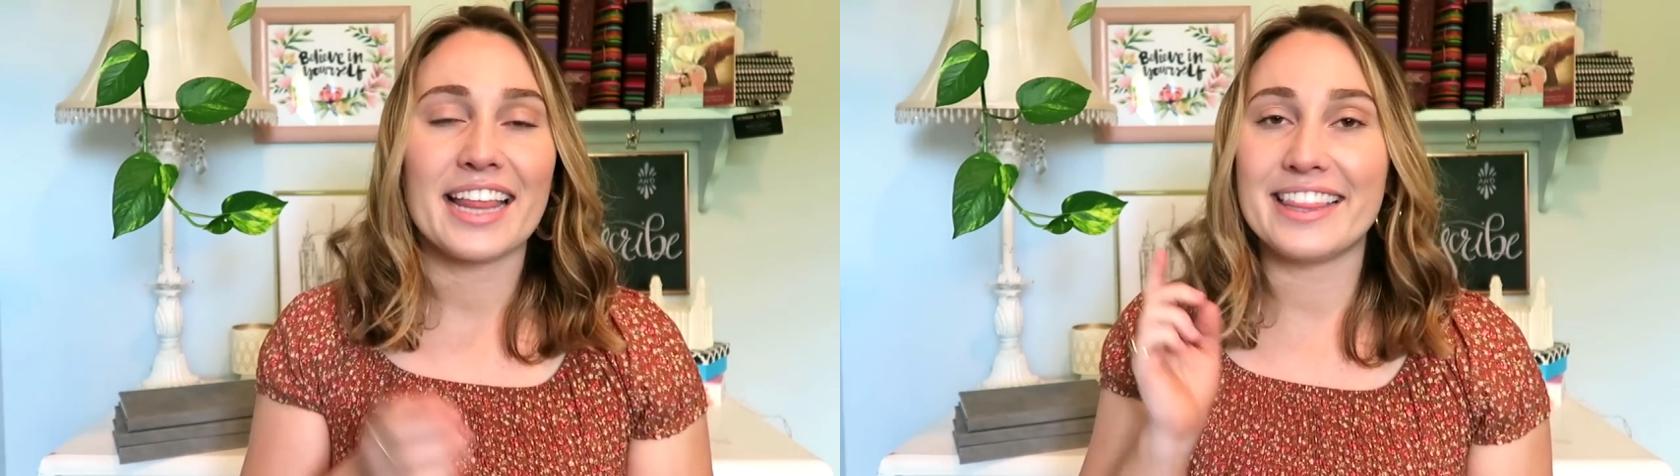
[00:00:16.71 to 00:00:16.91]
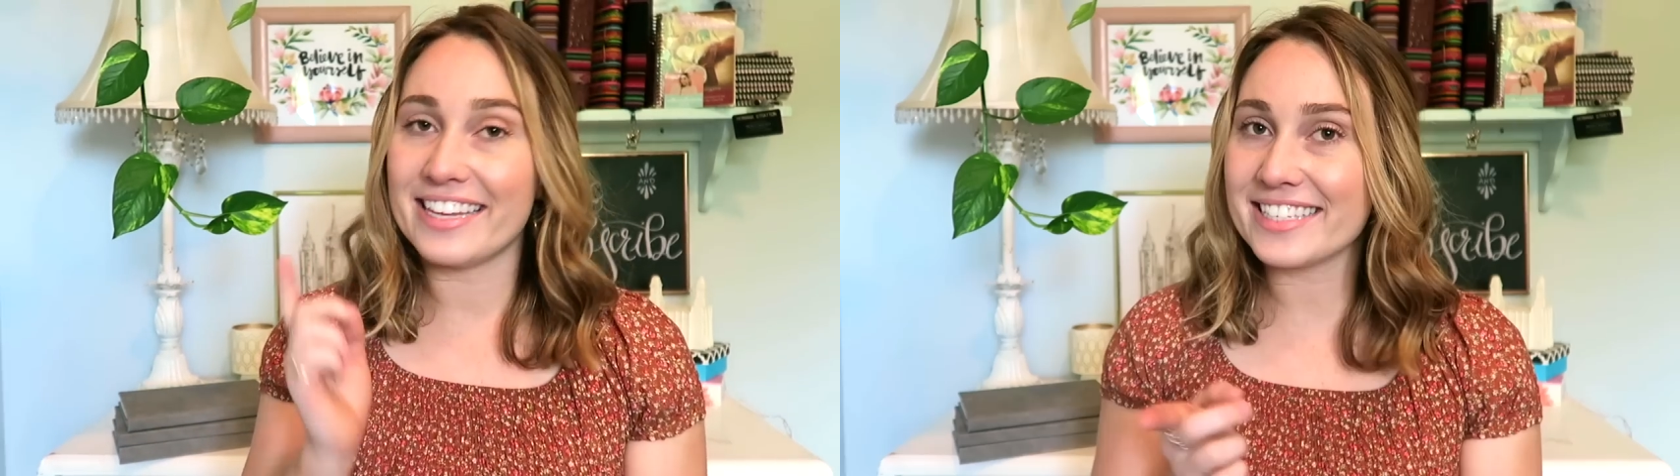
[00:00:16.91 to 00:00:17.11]

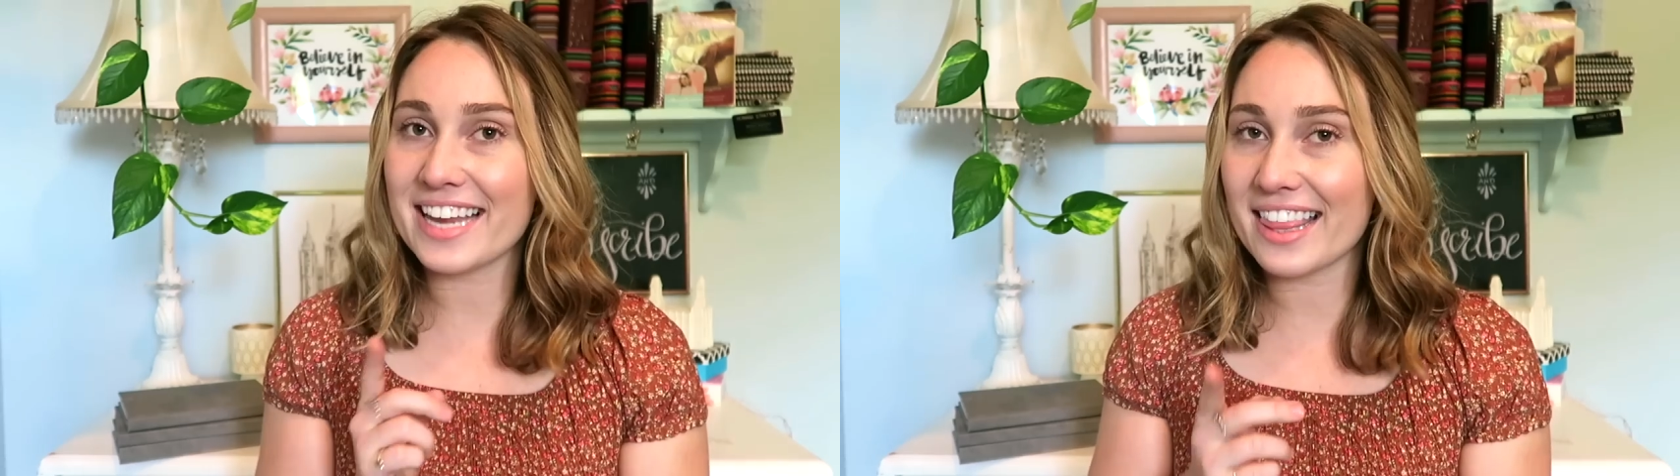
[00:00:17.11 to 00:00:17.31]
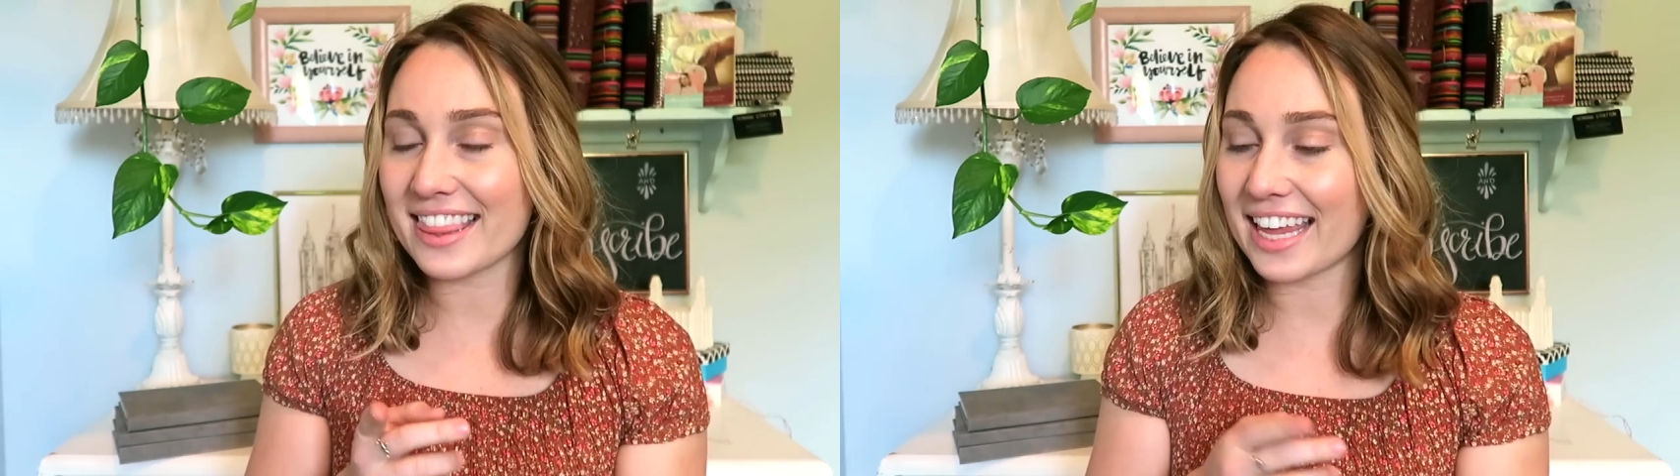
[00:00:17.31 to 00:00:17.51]
these
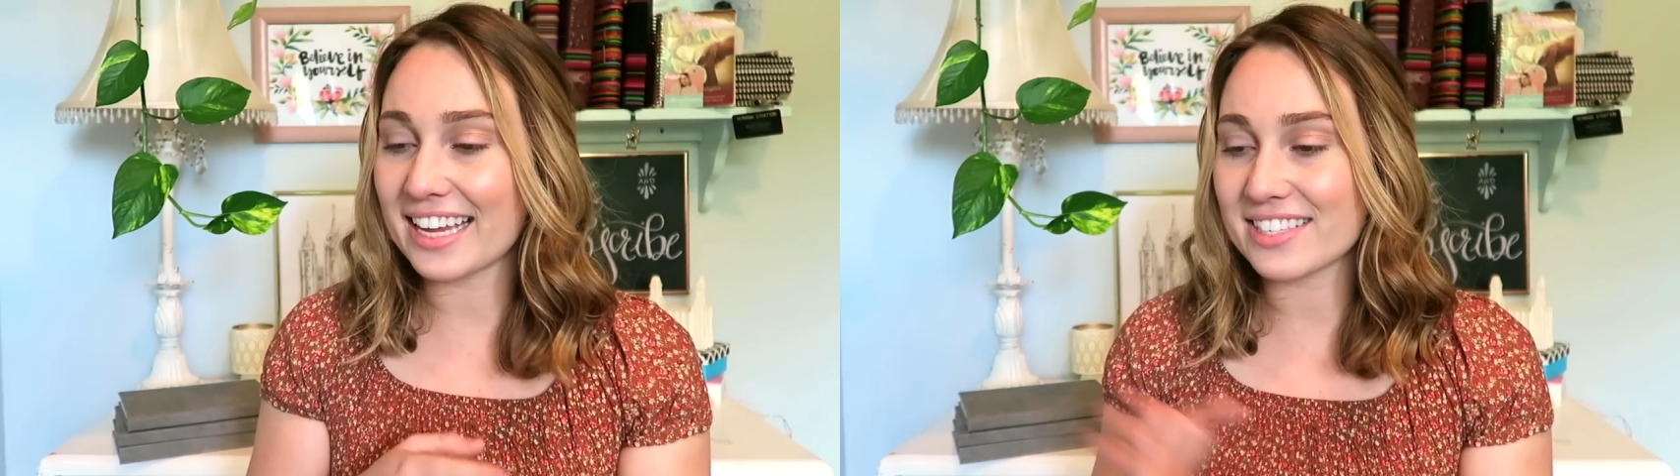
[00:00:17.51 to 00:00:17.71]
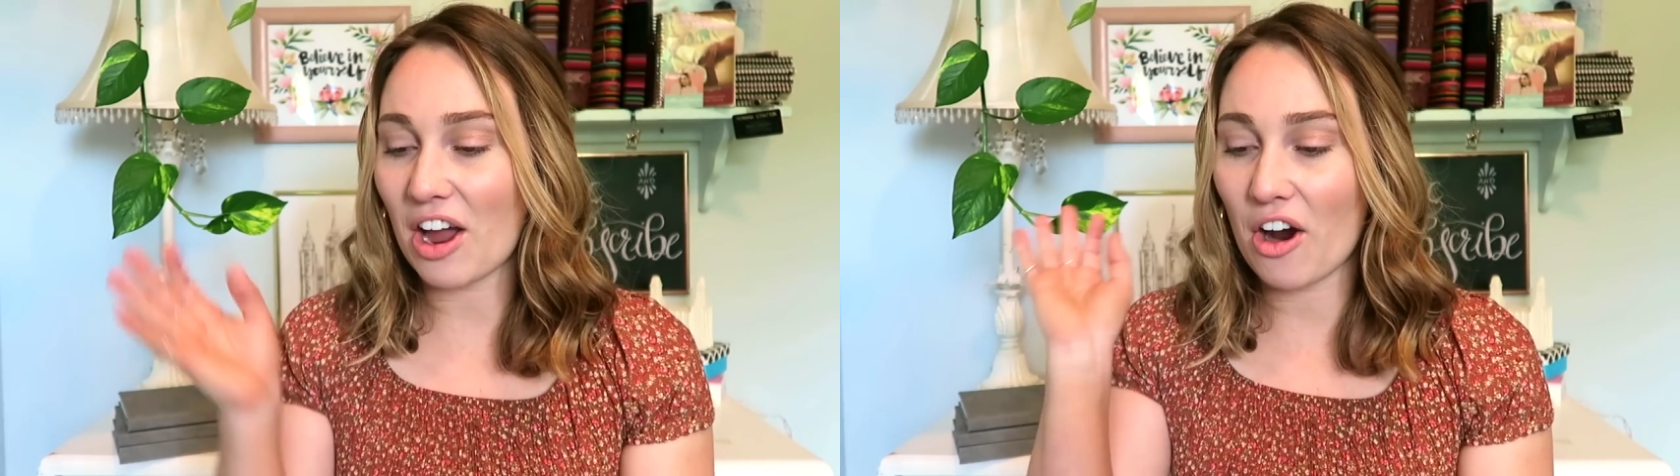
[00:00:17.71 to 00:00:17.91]
10
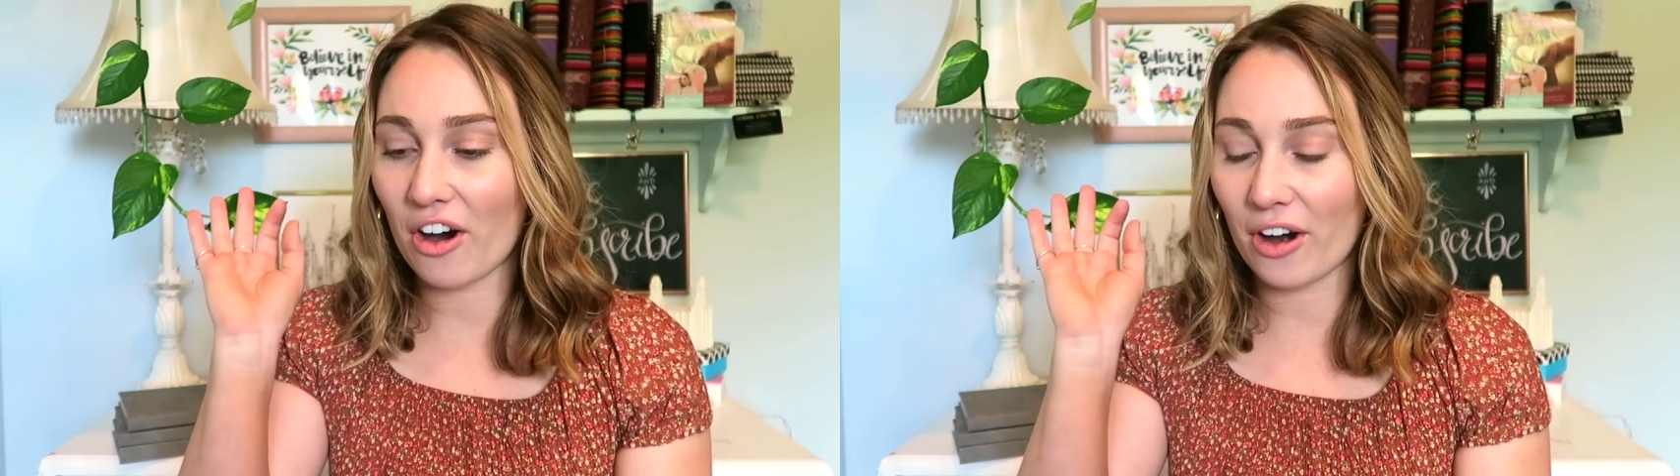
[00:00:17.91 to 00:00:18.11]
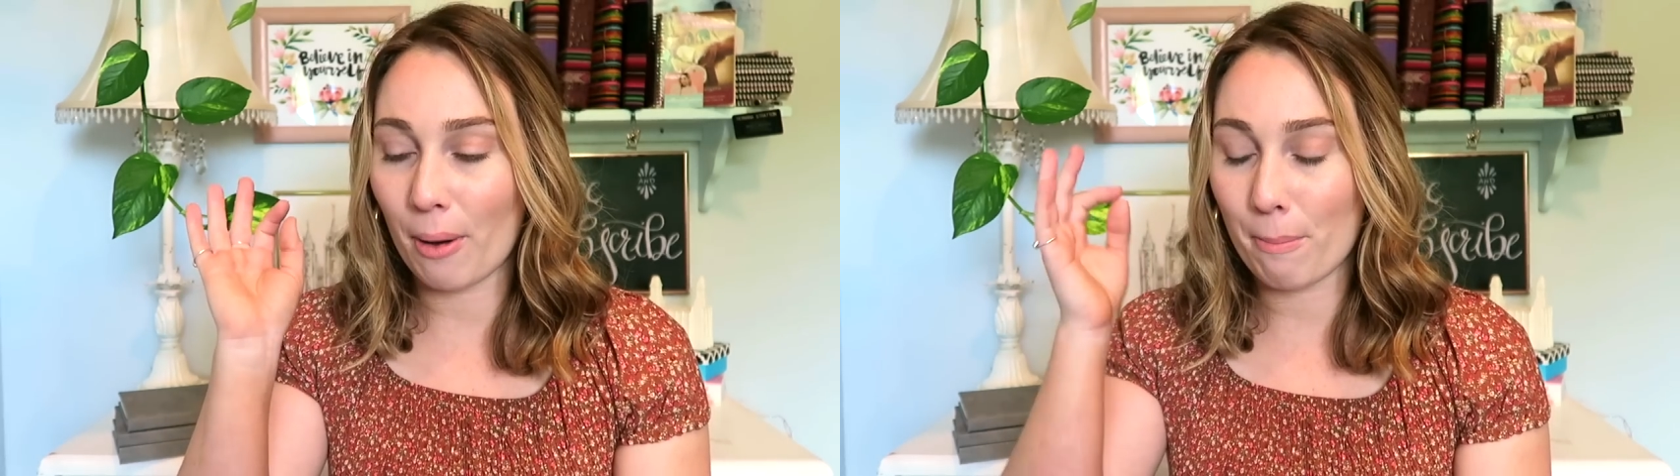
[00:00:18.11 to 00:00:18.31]
things
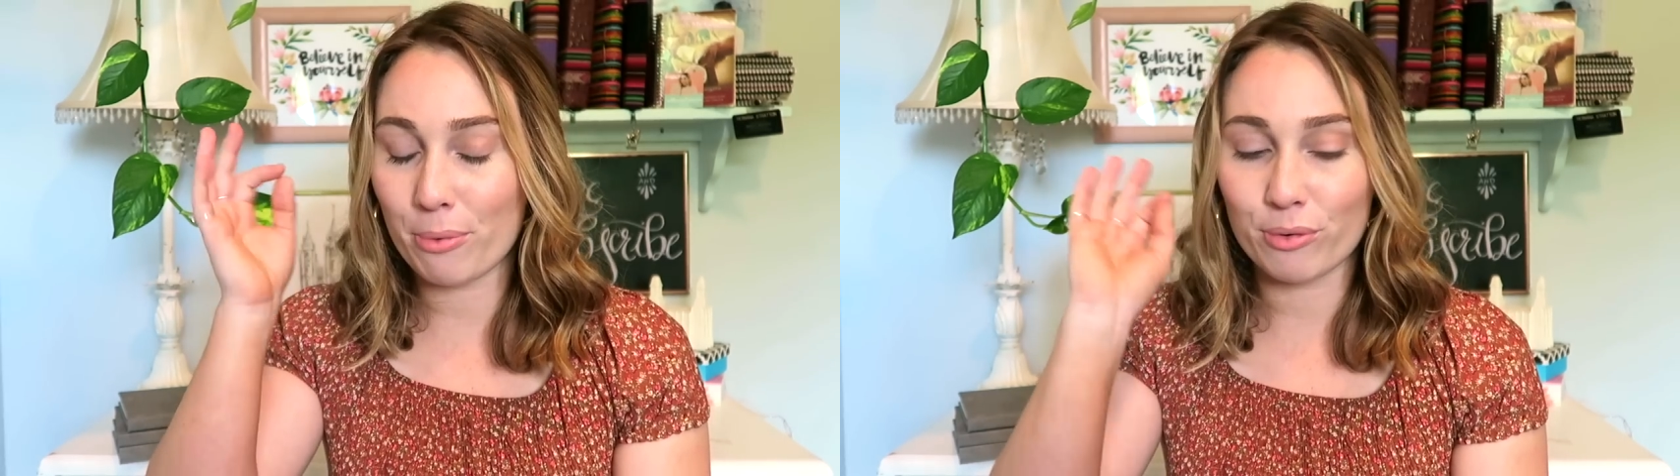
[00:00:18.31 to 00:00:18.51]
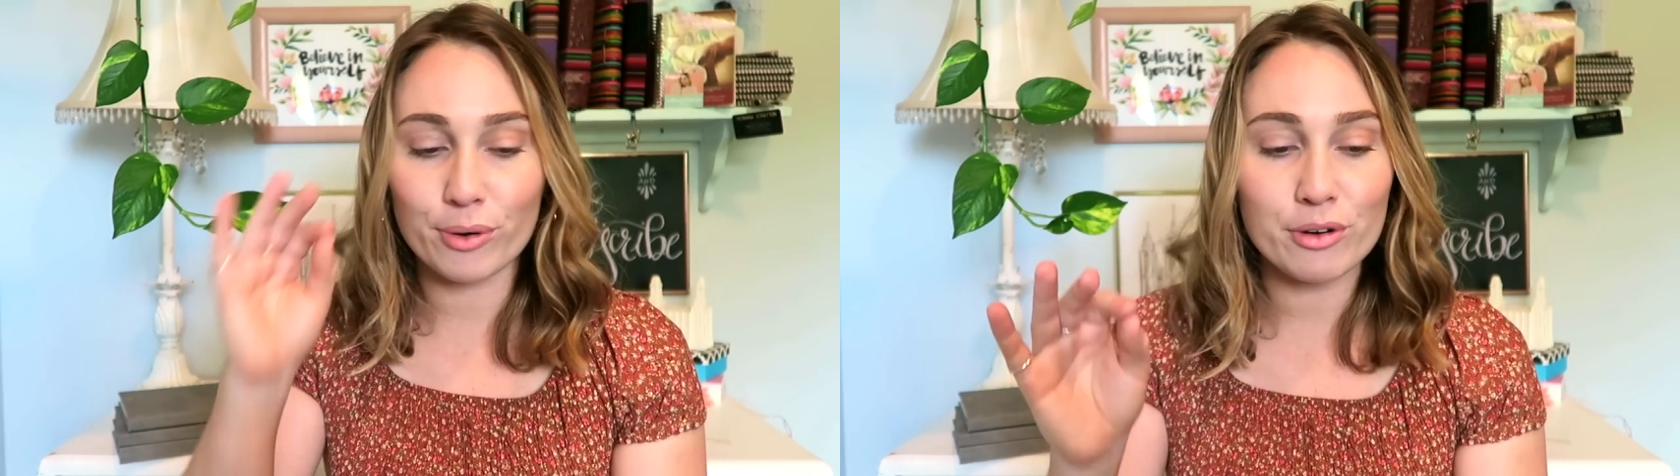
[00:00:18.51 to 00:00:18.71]
are
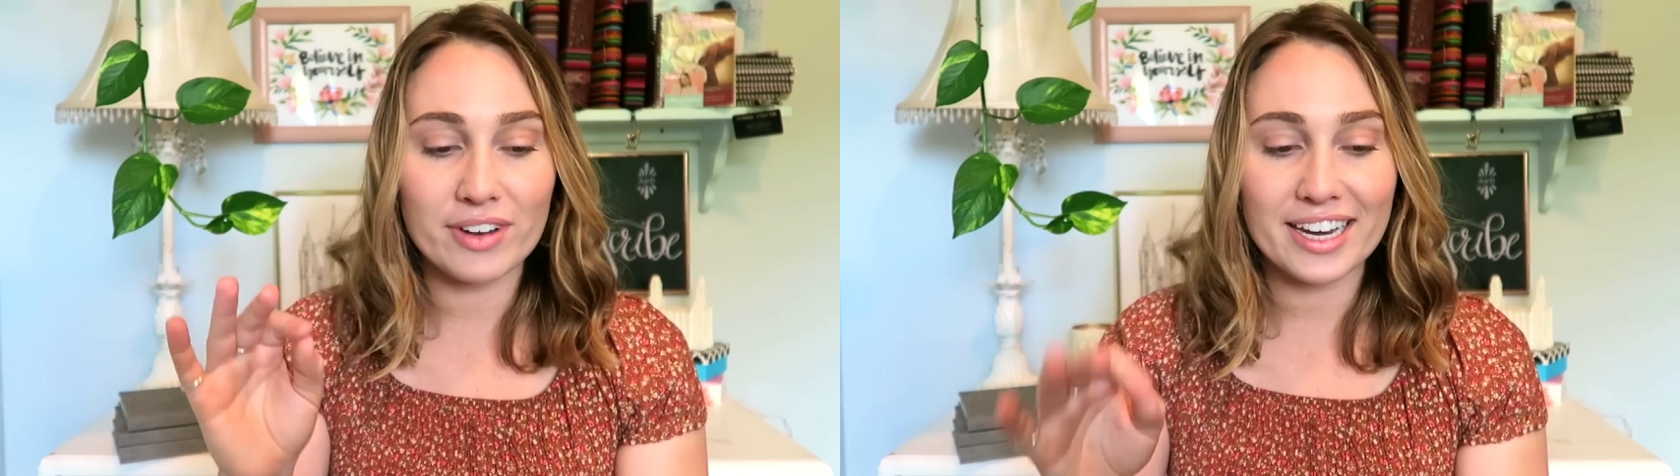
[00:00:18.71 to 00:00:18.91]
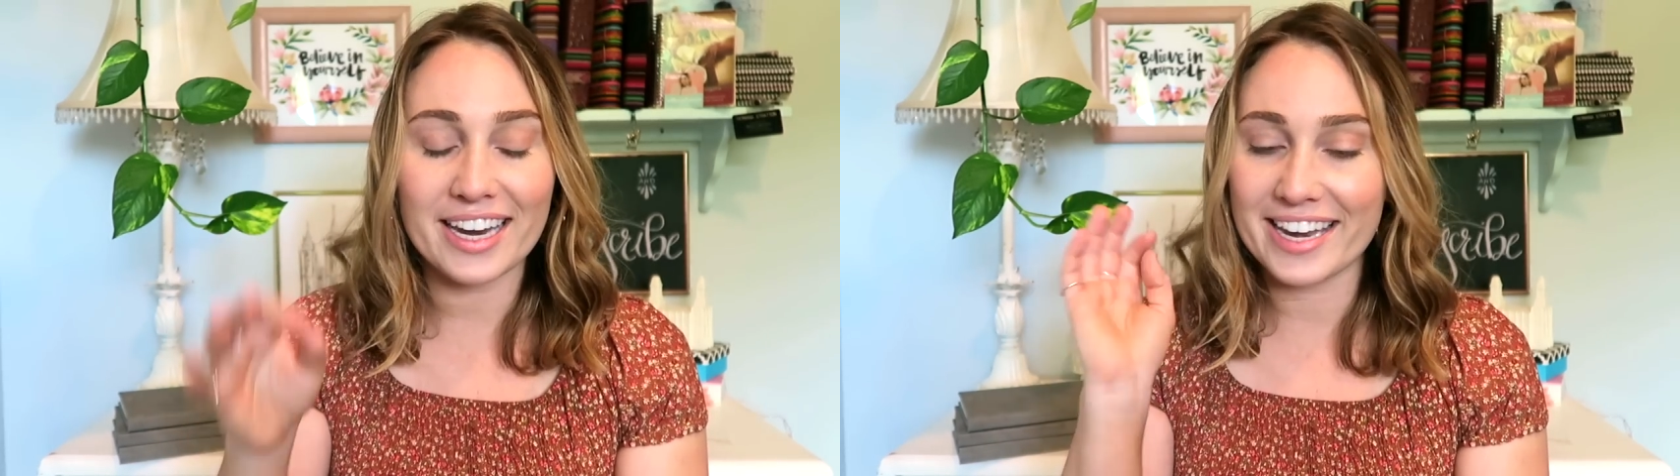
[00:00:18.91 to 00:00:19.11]

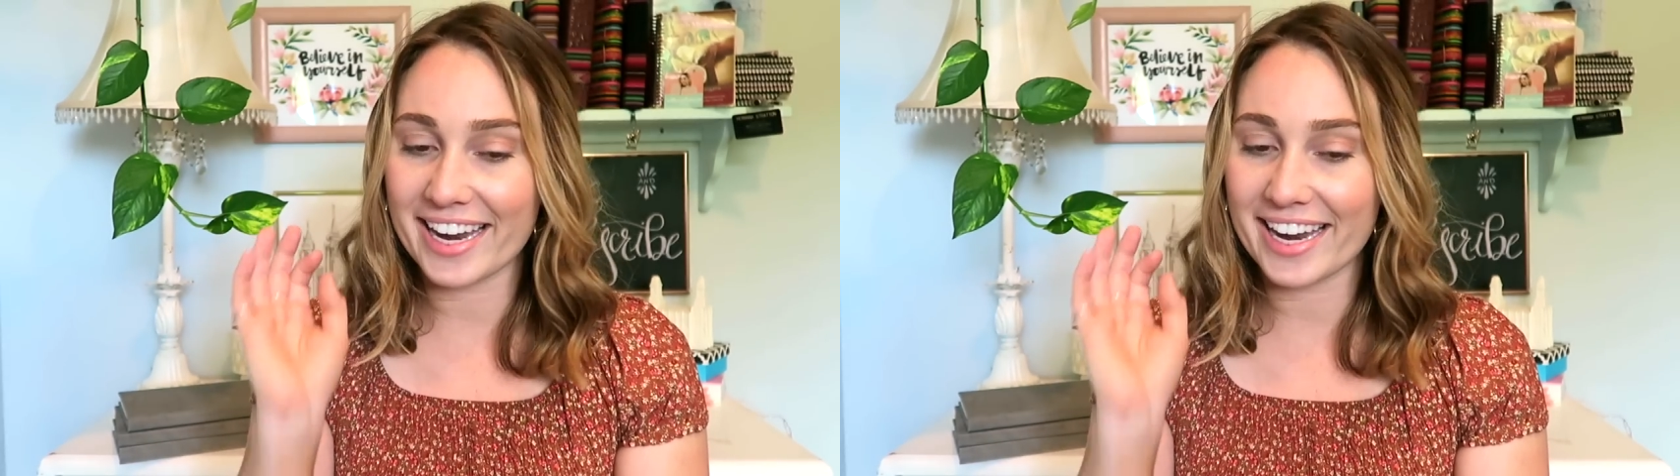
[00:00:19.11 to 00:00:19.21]
proven,